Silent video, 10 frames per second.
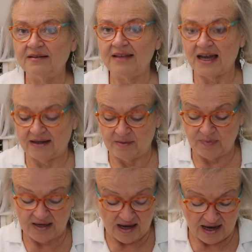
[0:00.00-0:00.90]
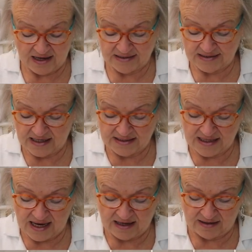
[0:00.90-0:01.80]
that could be as a
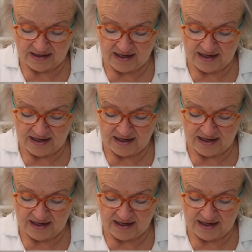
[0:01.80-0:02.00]
tag.